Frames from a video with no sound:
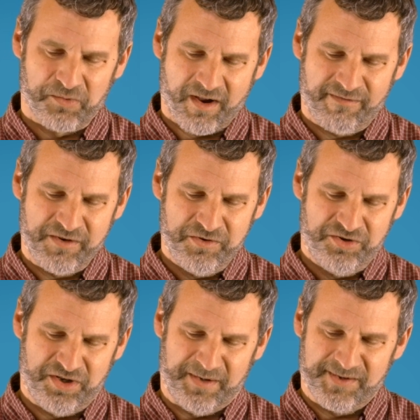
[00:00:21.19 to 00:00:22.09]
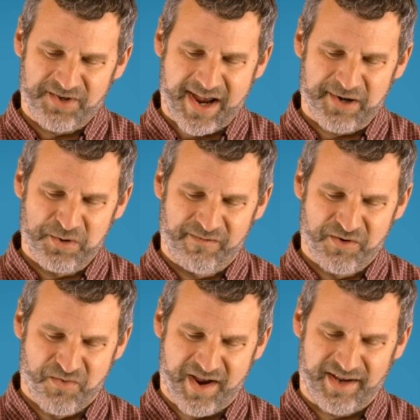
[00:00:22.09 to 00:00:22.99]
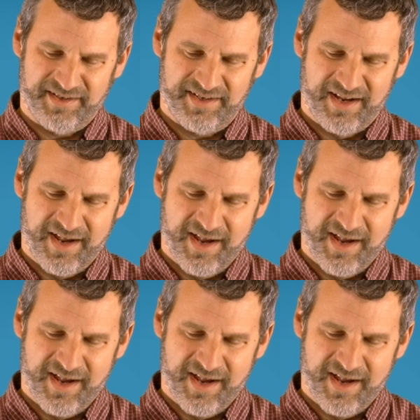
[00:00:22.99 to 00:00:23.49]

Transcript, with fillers: refuge in the shadow of your wings.